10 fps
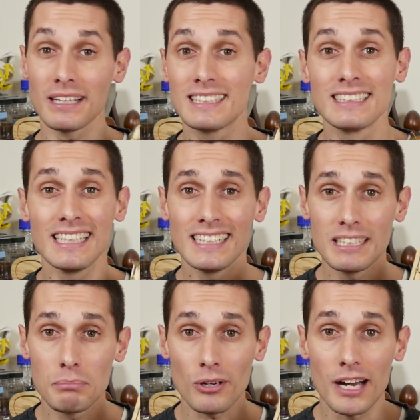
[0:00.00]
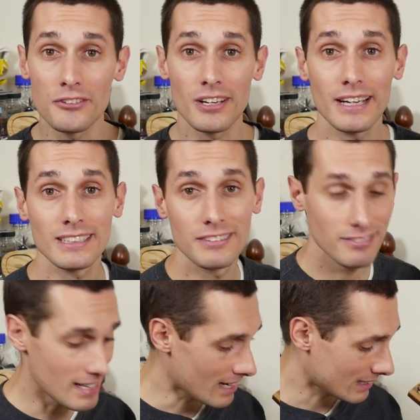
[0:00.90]
It's an easy project. In
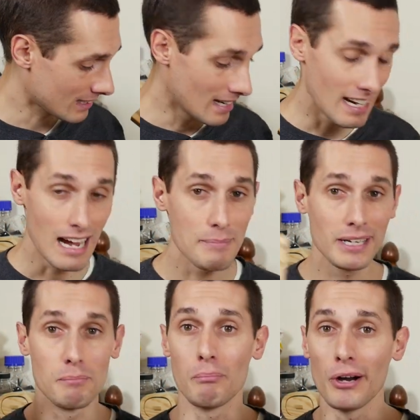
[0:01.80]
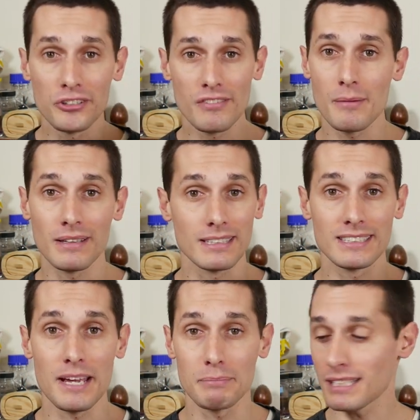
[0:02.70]
fact, I made a bunch of them at the
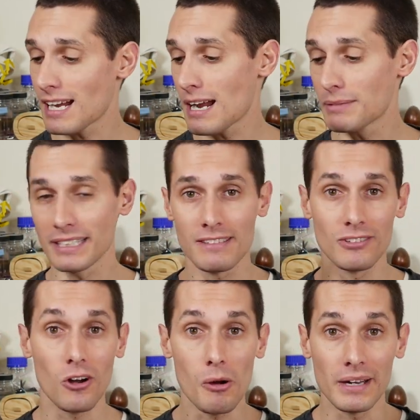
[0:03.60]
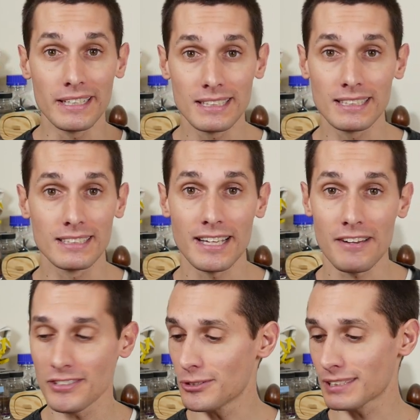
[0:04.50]
same time to give to all my nieces and
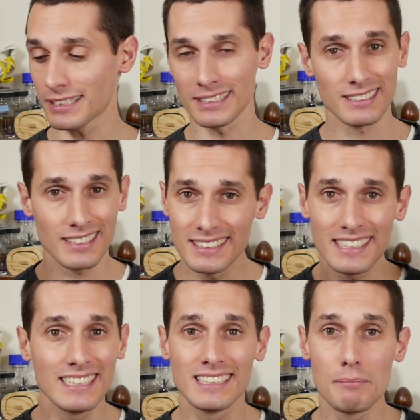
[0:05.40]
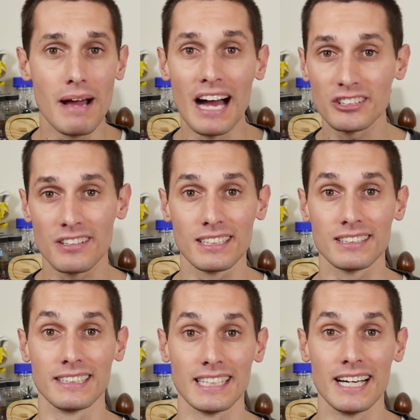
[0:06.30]
nephews because it's easy to batch these
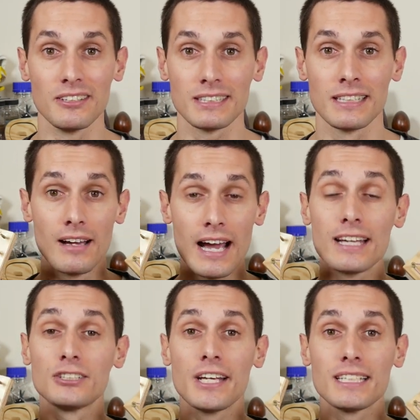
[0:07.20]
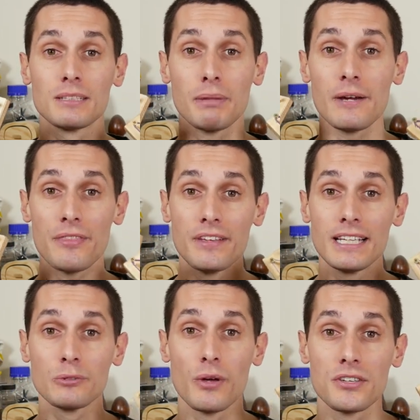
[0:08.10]
things out. I had a chance to play with
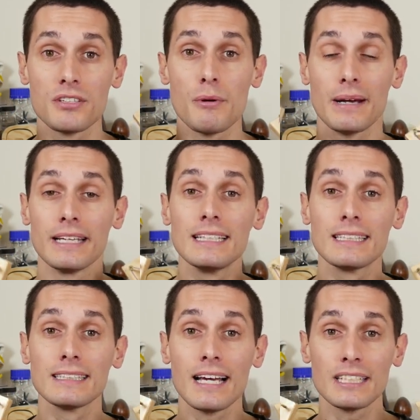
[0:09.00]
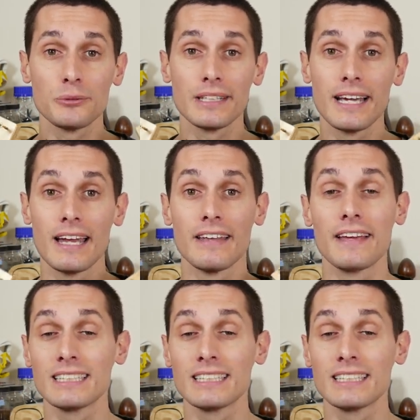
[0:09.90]
these with some of my nieces last weekend and they